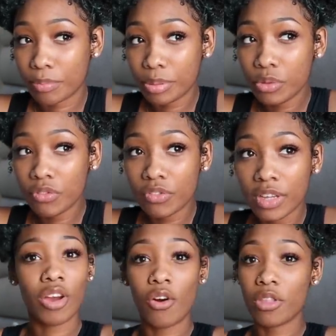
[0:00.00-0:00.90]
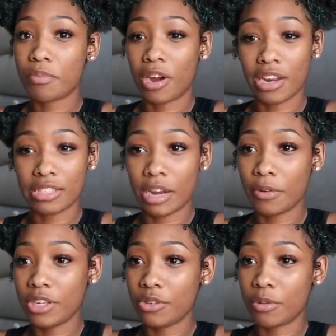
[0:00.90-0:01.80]
poof the only products i
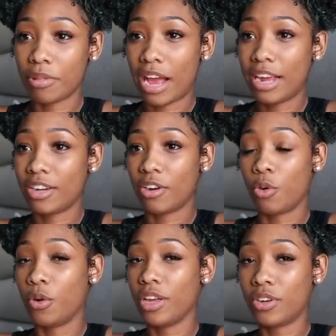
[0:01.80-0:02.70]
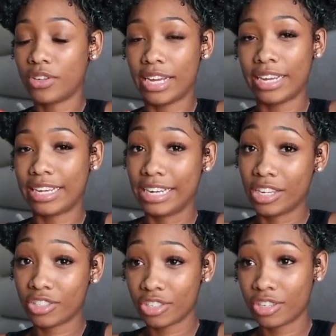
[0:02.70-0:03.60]
really do apply are oil and
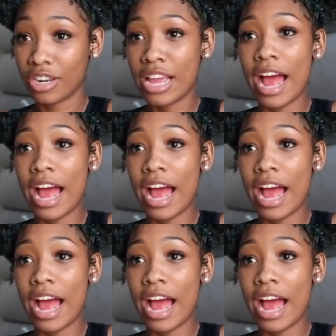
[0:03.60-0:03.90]
conditioner